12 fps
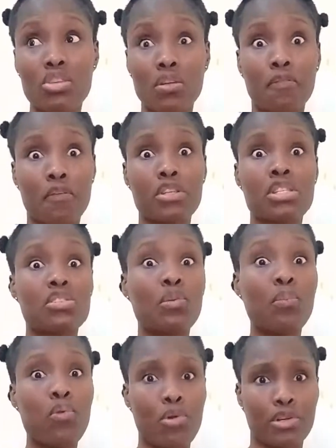universe
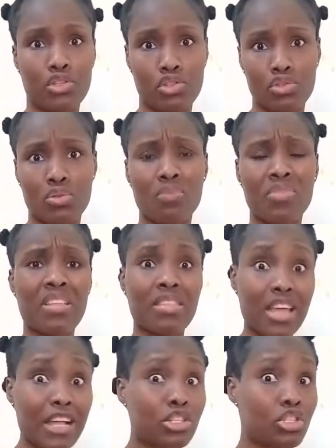supports you,
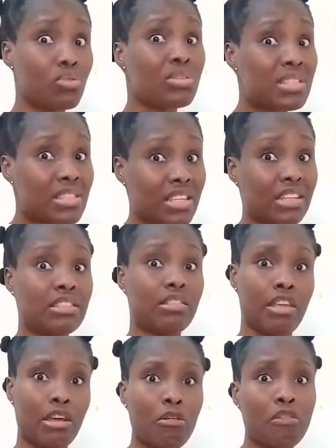and that's you
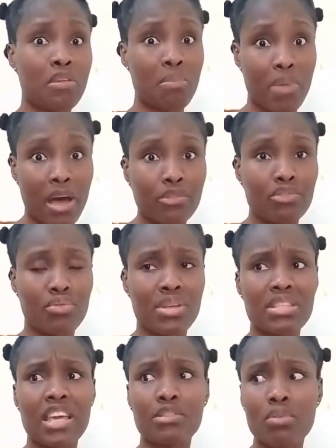setting healthy
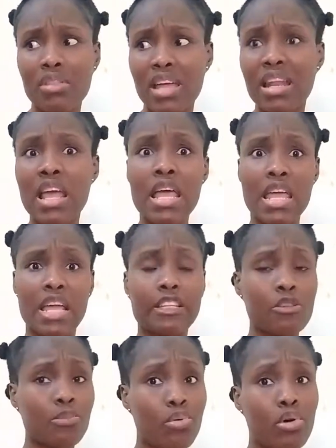boundaries. I know that
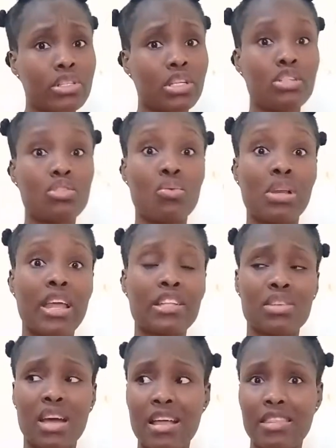it's important to
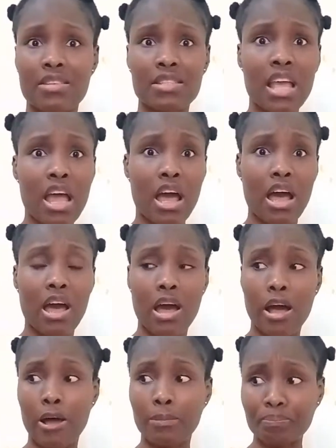relate to others
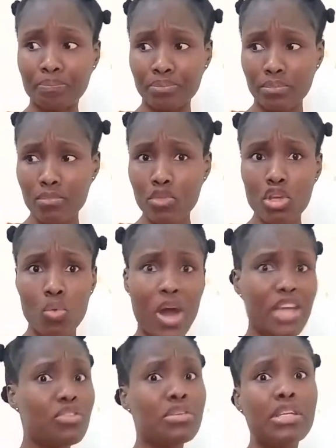
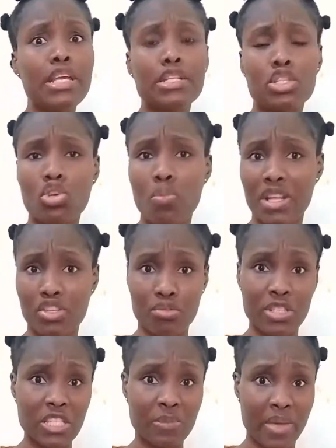why you need so much
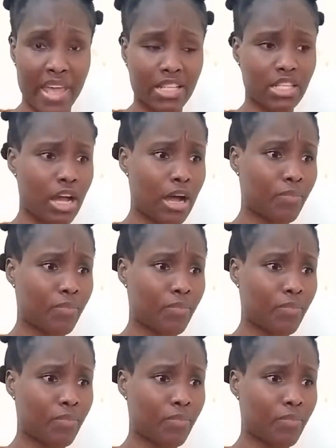respect,